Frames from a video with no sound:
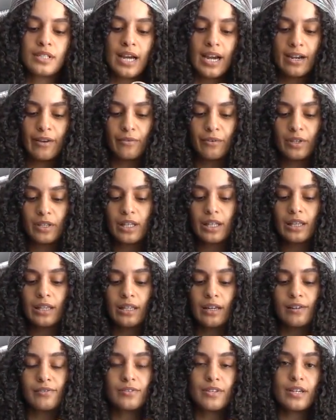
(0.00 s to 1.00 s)
I really
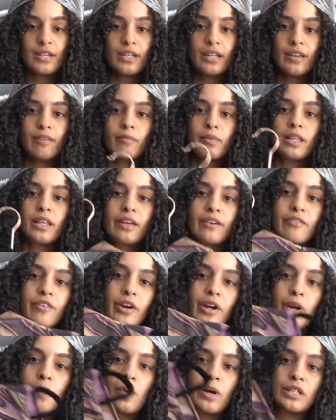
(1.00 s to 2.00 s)
loved it. It gave me like
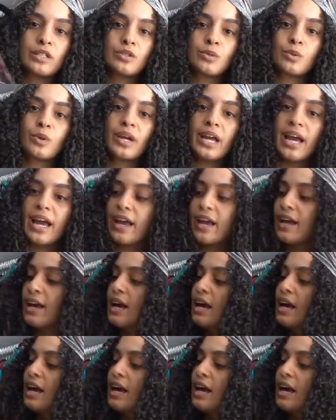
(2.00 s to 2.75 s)
very Y two K.